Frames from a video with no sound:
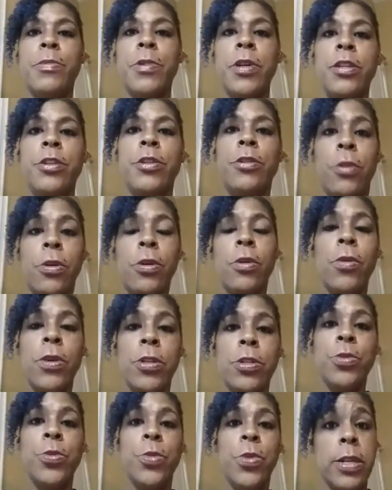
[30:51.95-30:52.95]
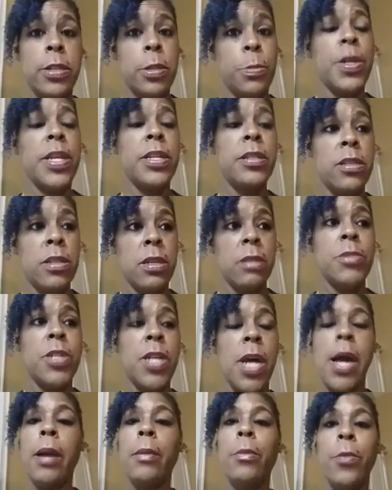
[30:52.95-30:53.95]
but you're going to spend some
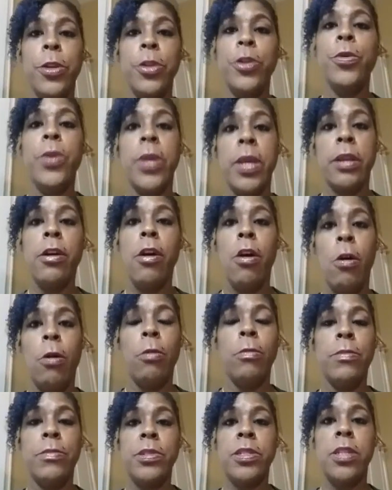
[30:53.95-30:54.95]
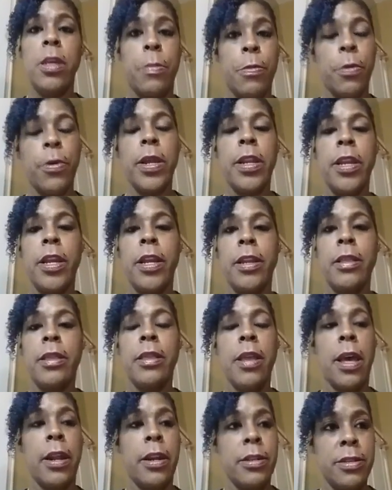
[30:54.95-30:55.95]
time when you get home
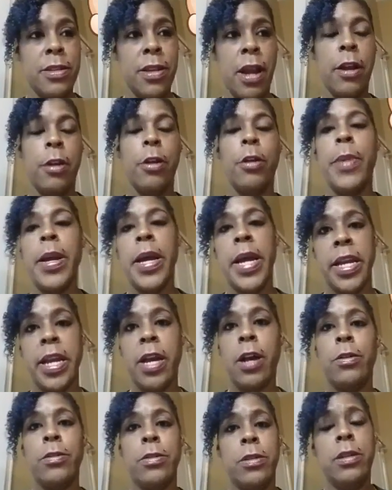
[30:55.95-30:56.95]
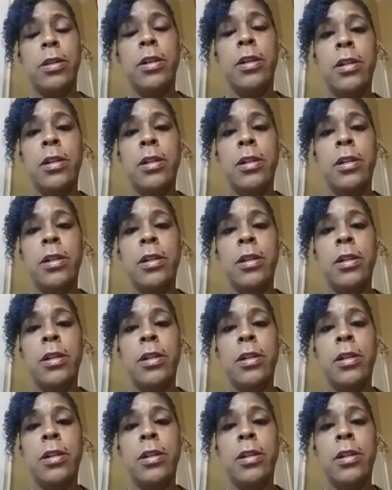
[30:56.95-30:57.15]
separating that entire bag out.